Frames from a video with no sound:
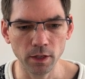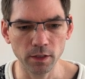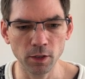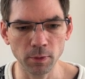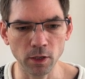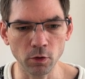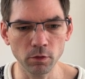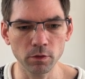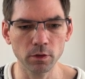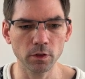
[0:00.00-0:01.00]
And here we
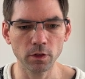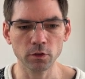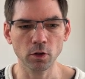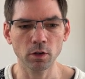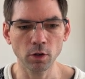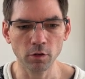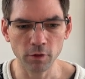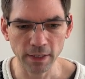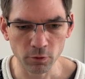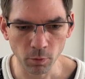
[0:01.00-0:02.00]
go. It's got a lot of
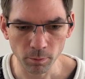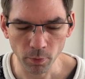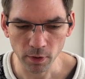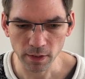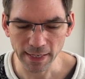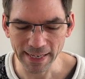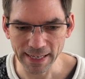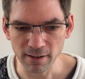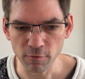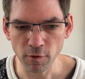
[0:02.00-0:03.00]
ratings,
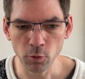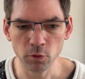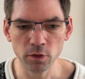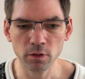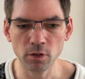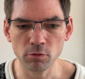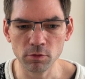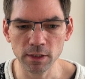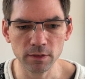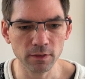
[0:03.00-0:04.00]
1.8 thousand
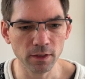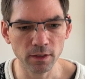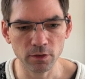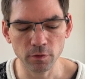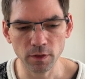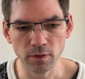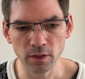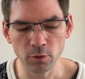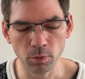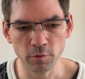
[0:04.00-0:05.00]
ratings.
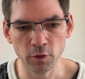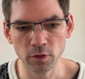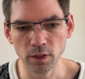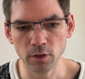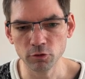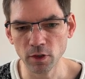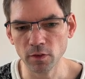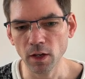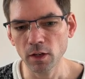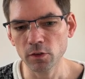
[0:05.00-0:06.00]
Fantastic, 1,800.
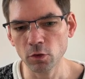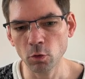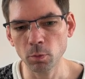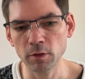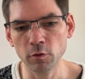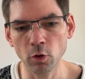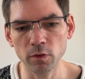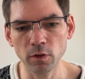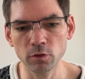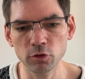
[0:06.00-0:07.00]
So we've got
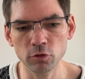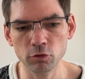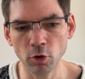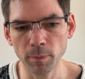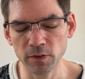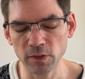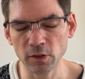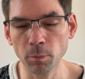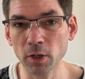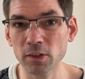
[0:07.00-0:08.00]
Dungeon Drop at
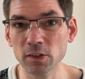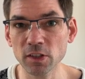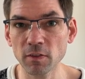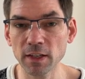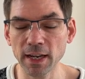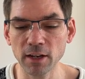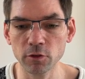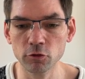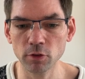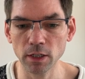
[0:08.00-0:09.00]
6.7
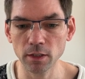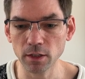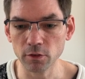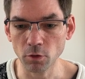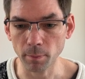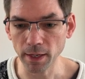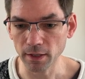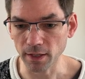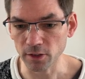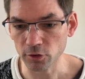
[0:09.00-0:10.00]
average rating. That's not
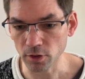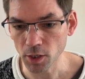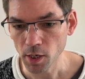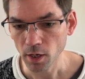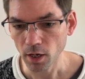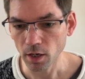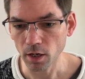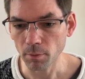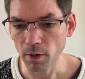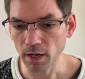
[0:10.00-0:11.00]
bad, actually.
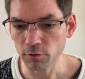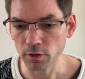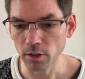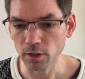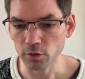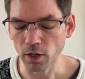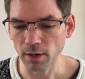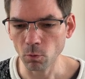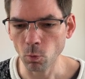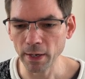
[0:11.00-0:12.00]
It's got a
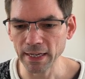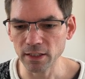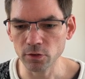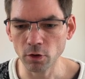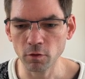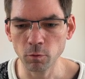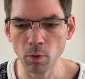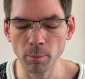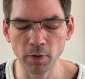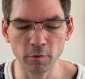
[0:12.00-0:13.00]
weight of
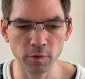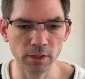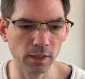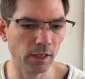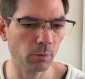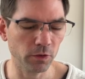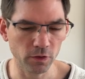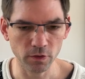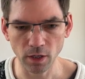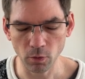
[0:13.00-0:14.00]
1.39, which
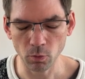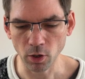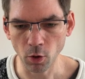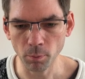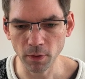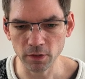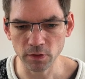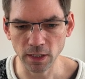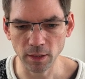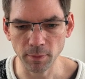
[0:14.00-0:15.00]
is how complex the
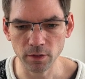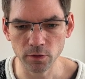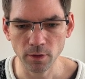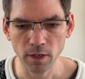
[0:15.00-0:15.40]
game is.